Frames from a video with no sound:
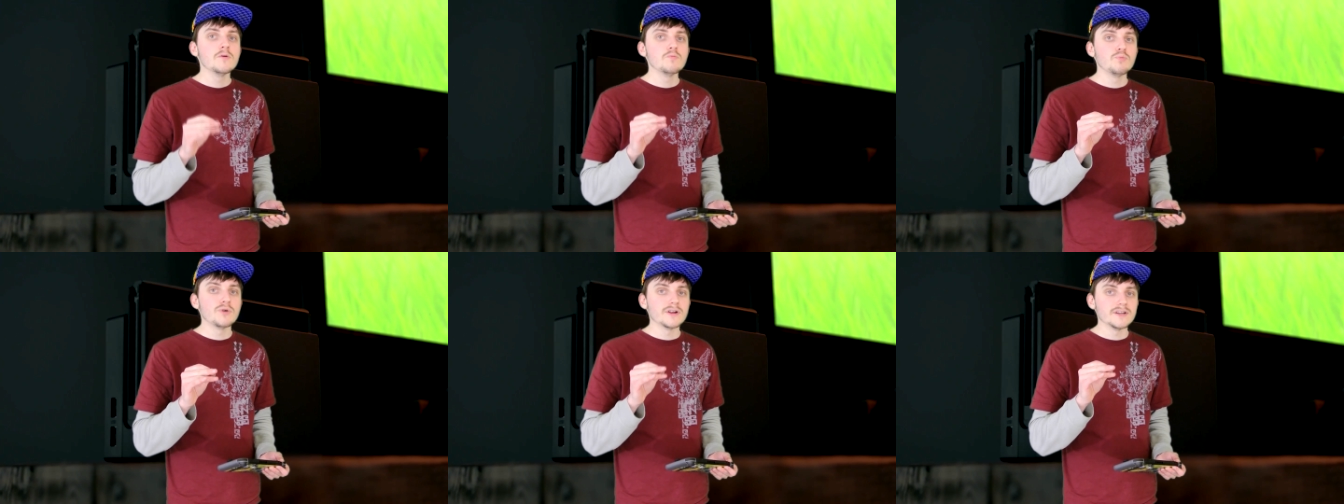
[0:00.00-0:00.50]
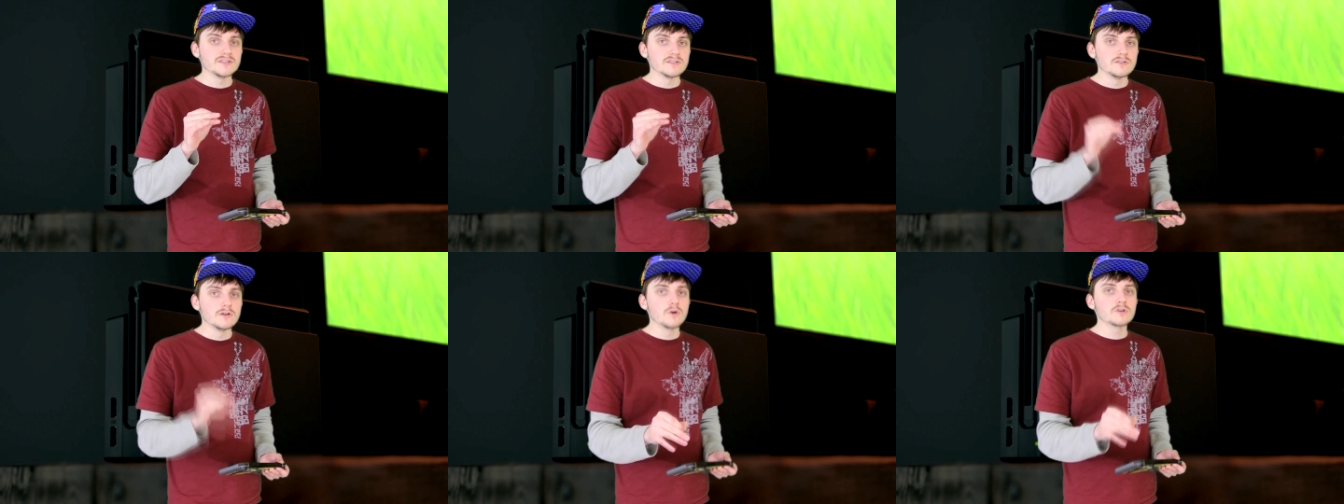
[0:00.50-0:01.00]
but it's
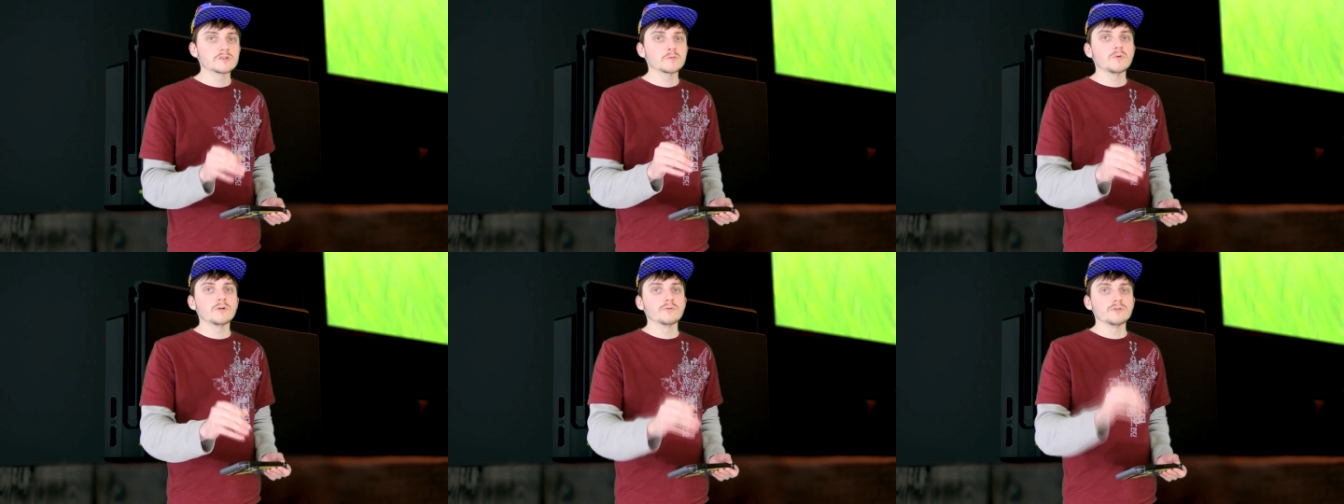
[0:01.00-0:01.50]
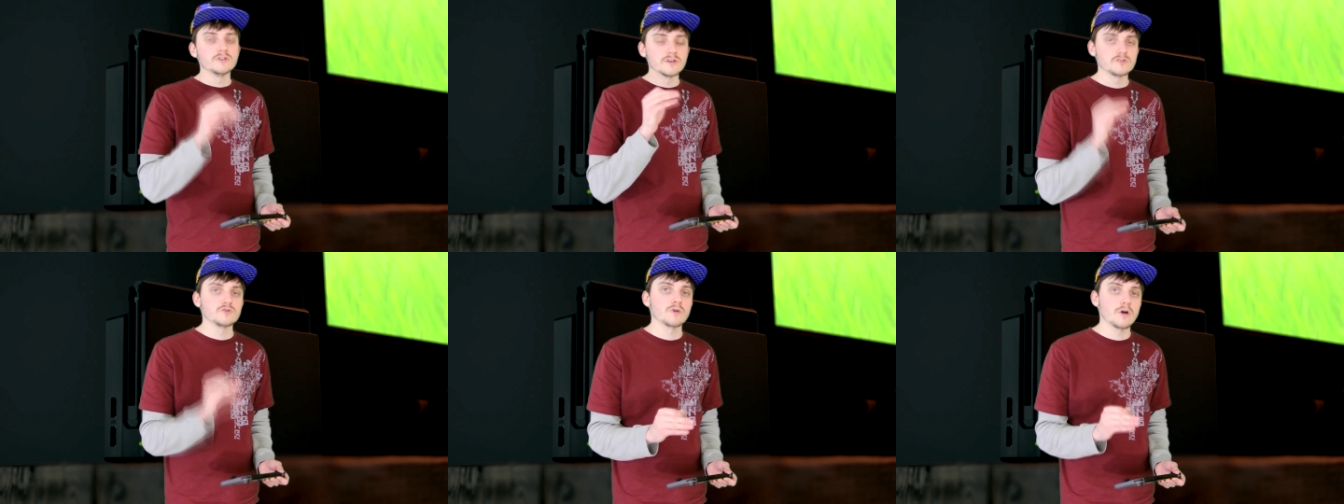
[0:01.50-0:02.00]
noticeable and it really
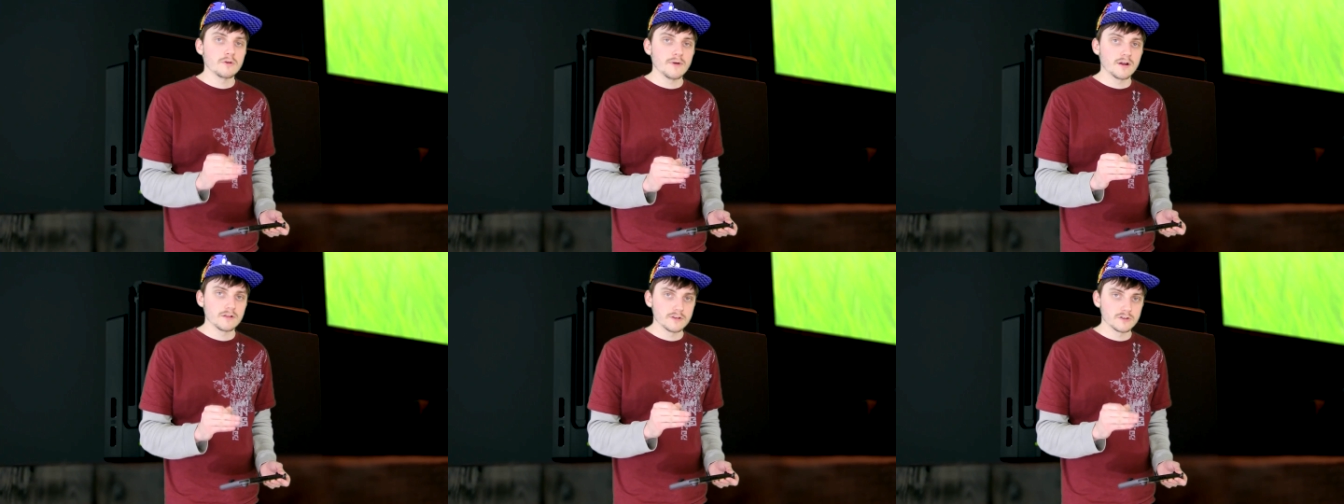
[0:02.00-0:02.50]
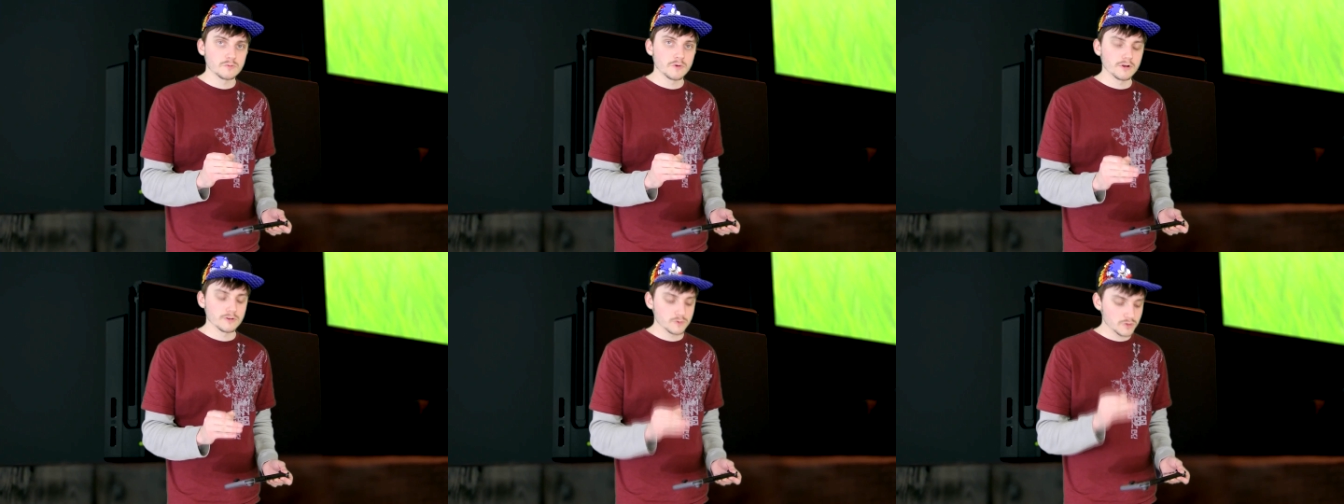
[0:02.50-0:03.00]
does draw you out of the
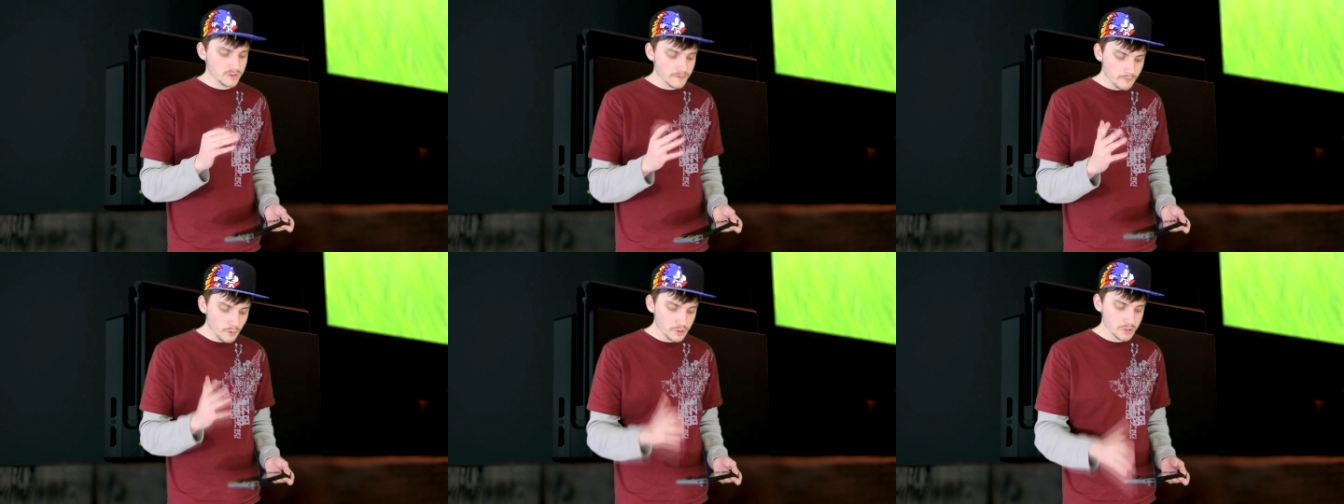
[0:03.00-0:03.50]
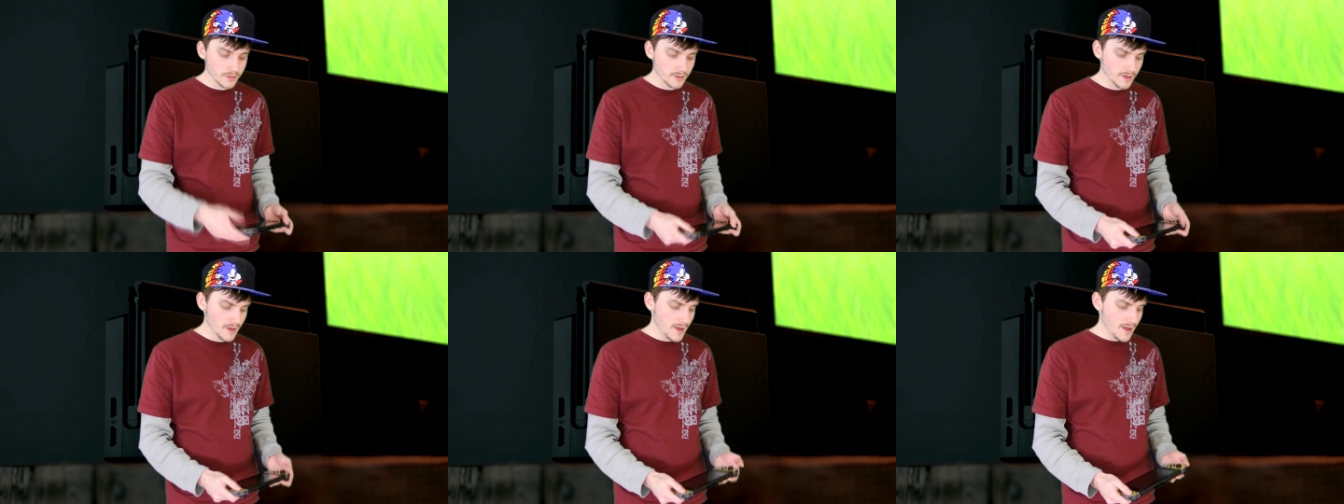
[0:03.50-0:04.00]
experience, which is unfortunate.